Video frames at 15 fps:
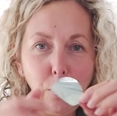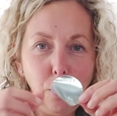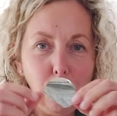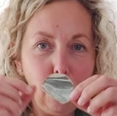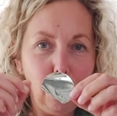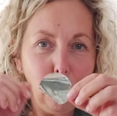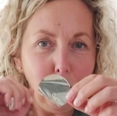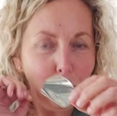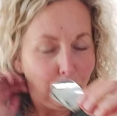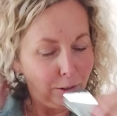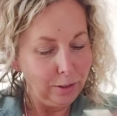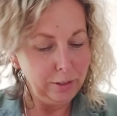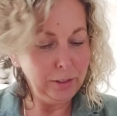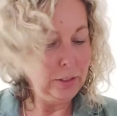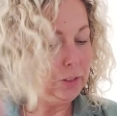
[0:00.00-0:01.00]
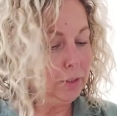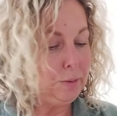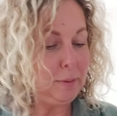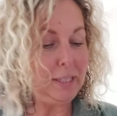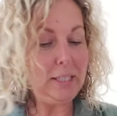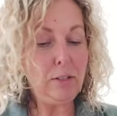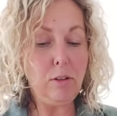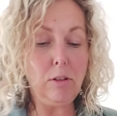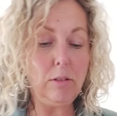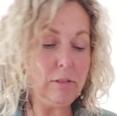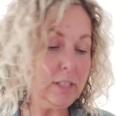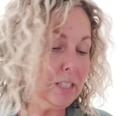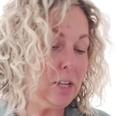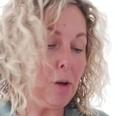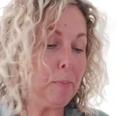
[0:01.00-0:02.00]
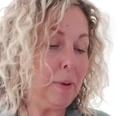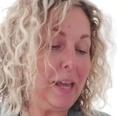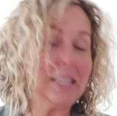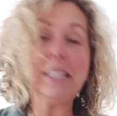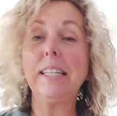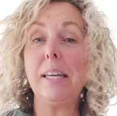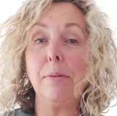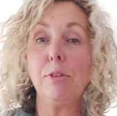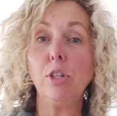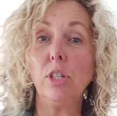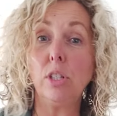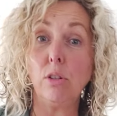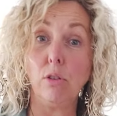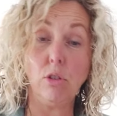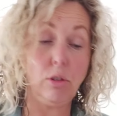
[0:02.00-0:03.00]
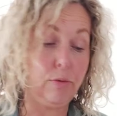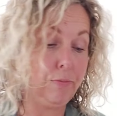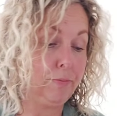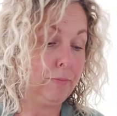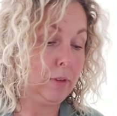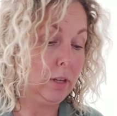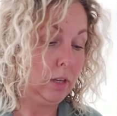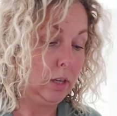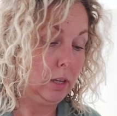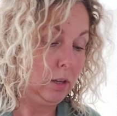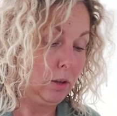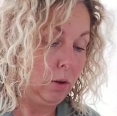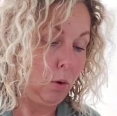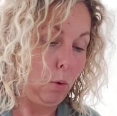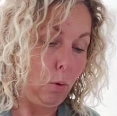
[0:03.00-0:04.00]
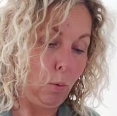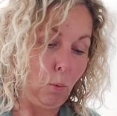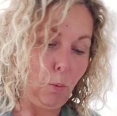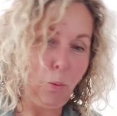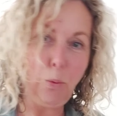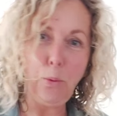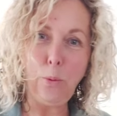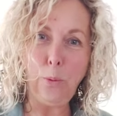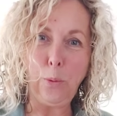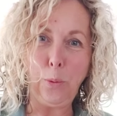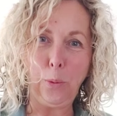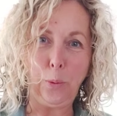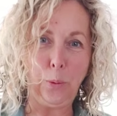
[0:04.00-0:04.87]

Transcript: Ooh. It's all, there's no plastic, which is good. Ooh.